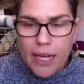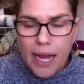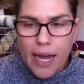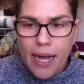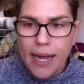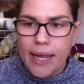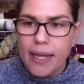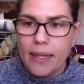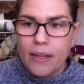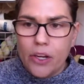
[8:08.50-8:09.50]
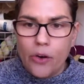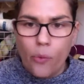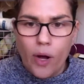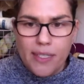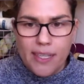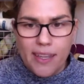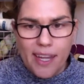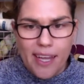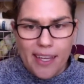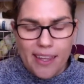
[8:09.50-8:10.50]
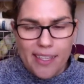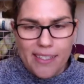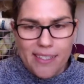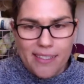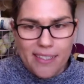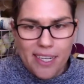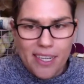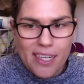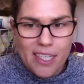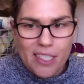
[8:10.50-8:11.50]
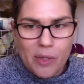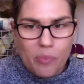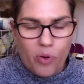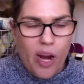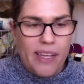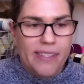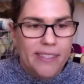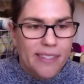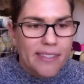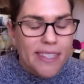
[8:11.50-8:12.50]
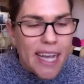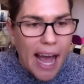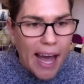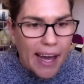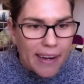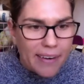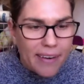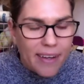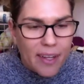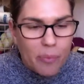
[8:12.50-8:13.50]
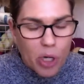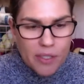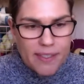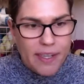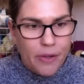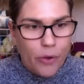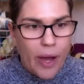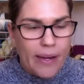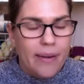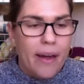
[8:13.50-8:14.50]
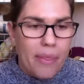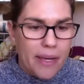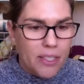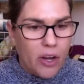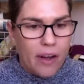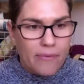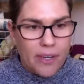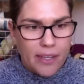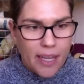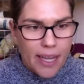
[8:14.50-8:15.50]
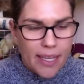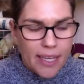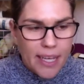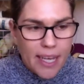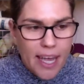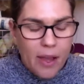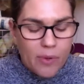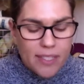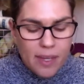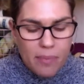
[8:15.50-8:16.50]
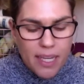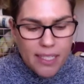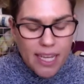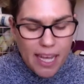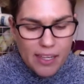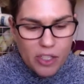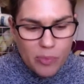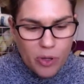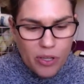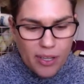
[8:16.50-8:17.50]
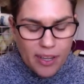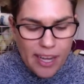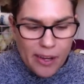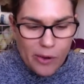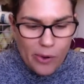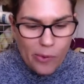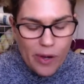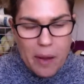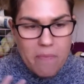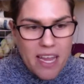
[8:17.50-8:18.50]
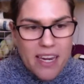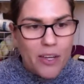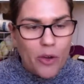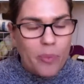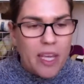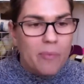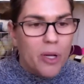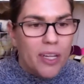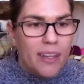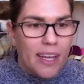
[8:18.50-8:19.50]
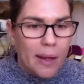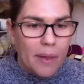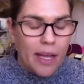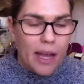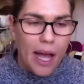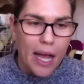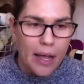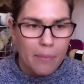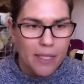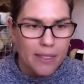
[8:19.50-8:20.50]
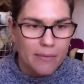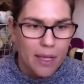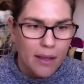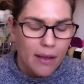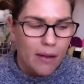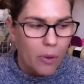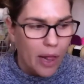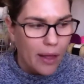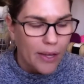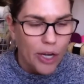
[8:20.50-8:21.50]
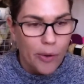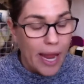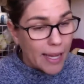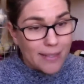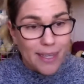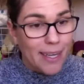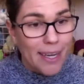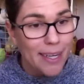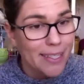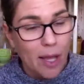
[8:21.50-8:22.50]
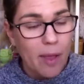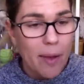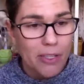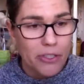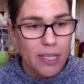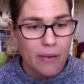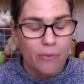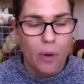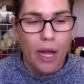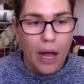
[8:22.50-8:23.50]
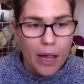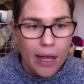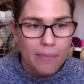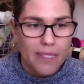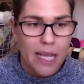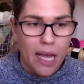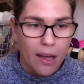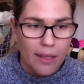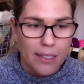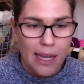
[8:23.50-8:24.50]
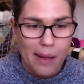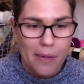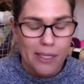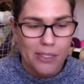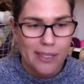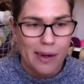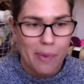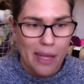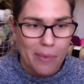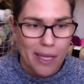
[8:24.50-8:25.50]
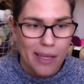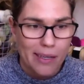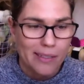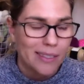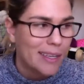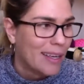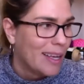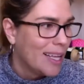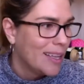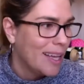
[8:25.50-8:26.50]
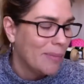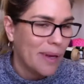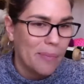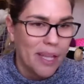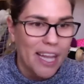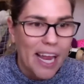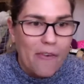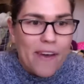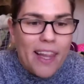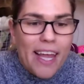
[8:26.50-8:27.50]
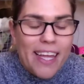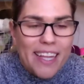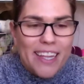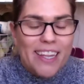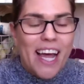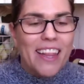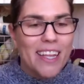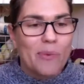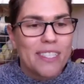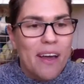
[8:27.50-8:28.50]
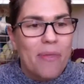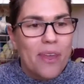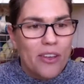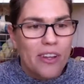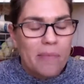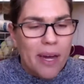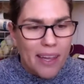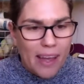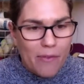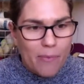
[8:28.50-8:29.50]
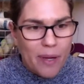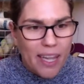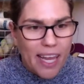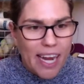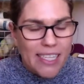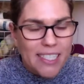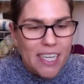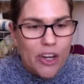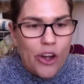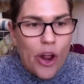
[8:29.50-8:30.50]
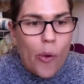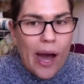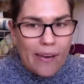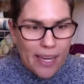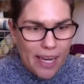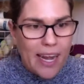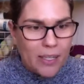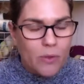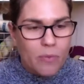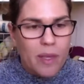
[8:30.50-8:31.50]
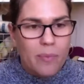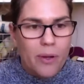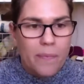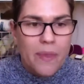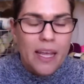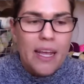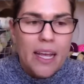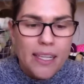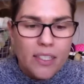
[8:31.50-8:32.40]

I, you know, wasn't like this depressed, sad person who had nothing to offer. Like it was something tangible. Like when I'm meeting new people and I'm like, hi, I'm this, well, you know, hey, Selena, tell me about yourself. Well, I'm sad all the time and I just had a baby and like I felt like not that there was nothing good in my life, but like, I didn't know how to connect with people. Yeah.